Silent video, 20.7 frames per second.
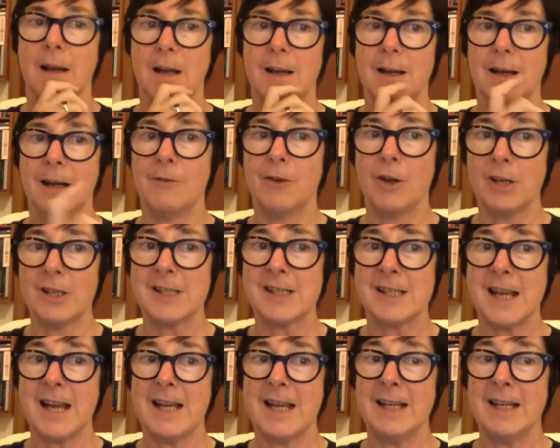I've got to
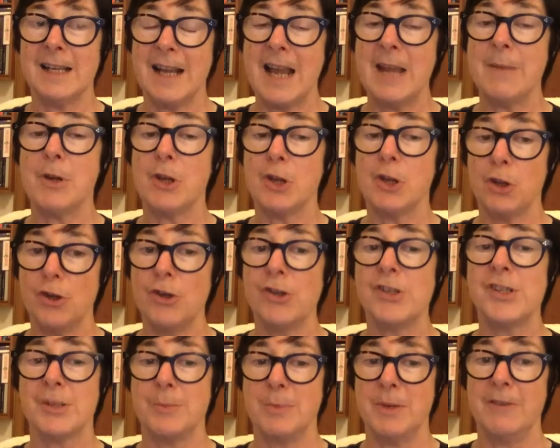say, Labor
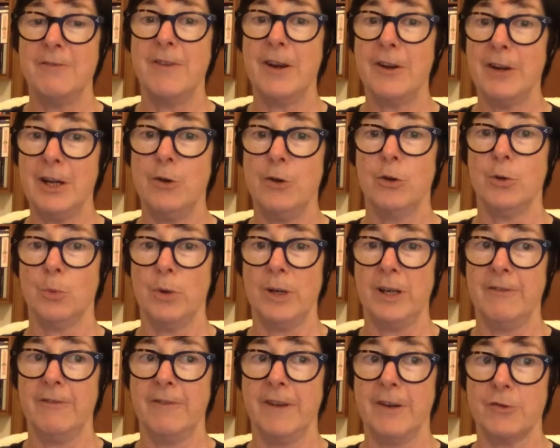used to be very good at
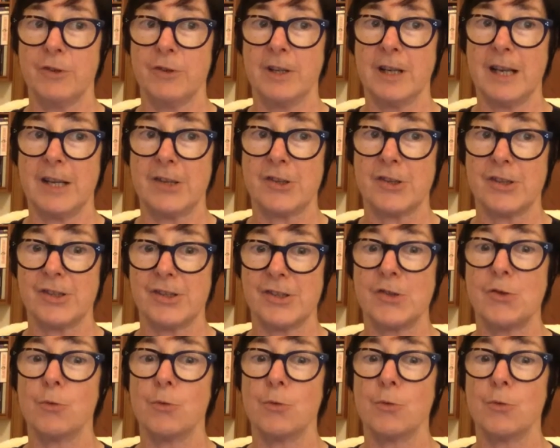winning federal elections.